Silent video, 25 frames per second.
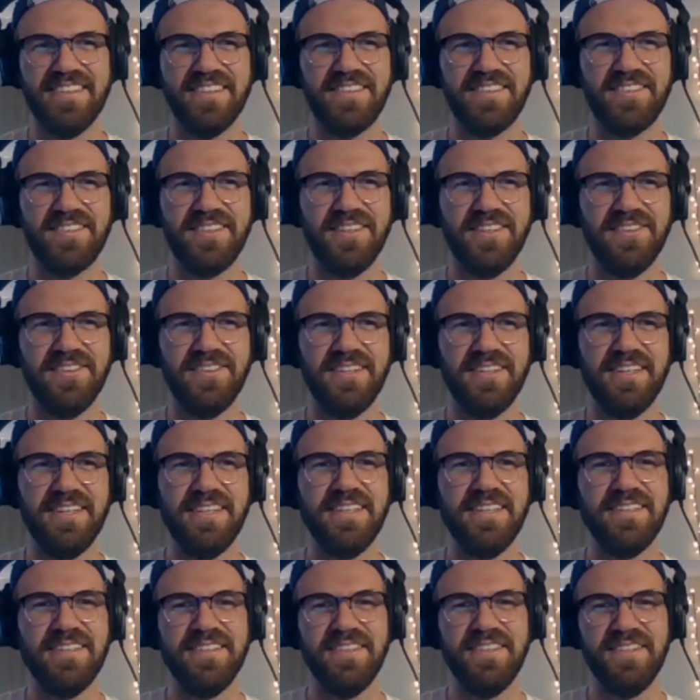
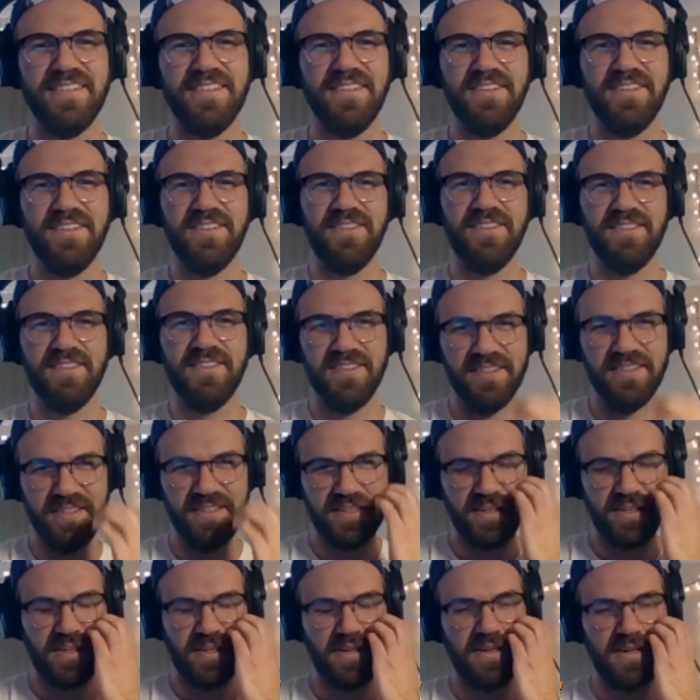So
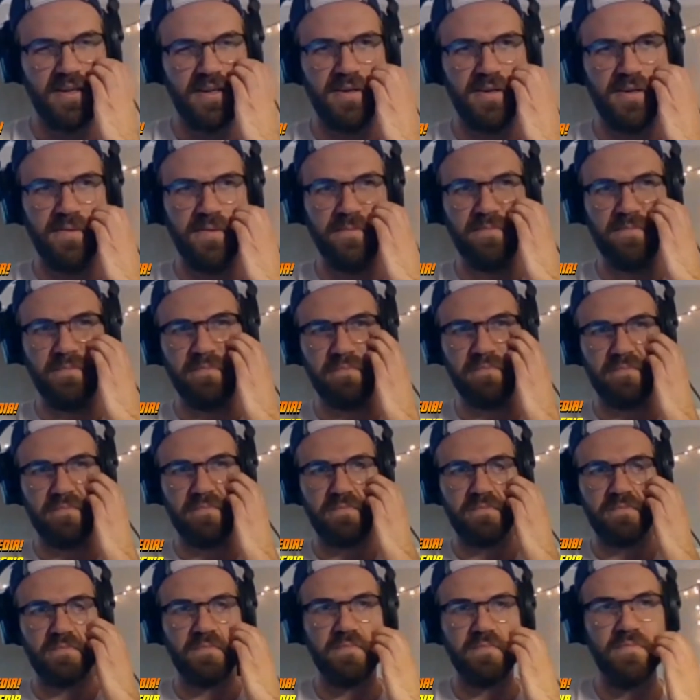um,
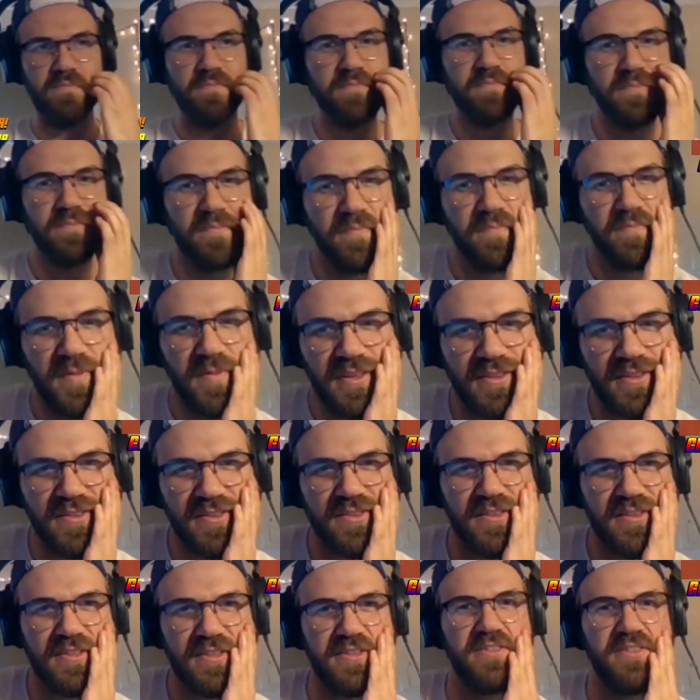
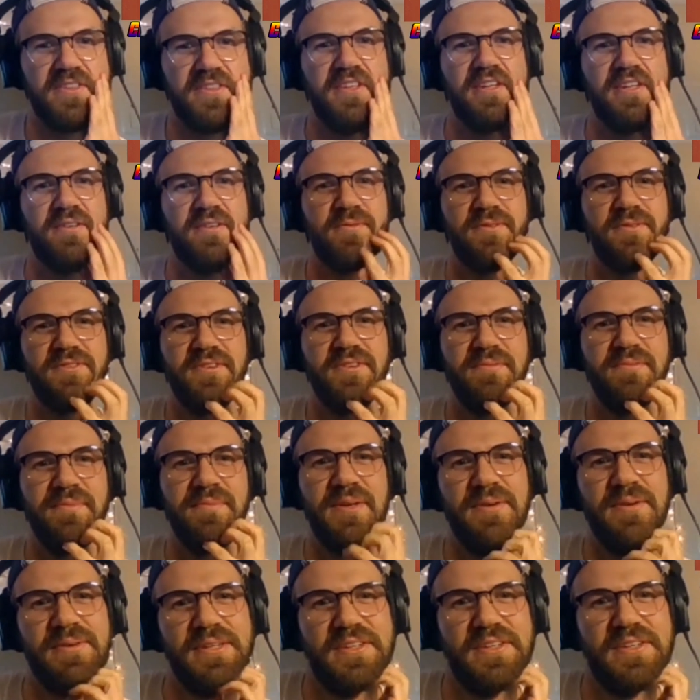let's see here what's on my
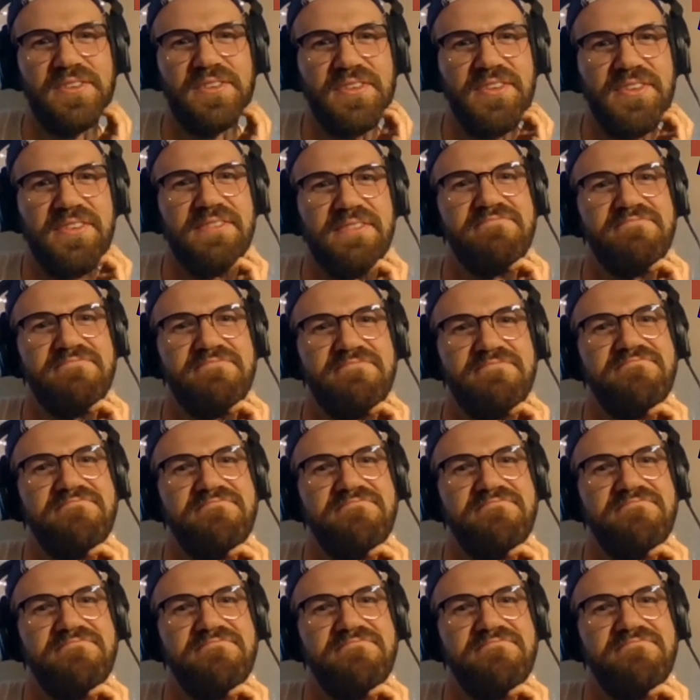recent.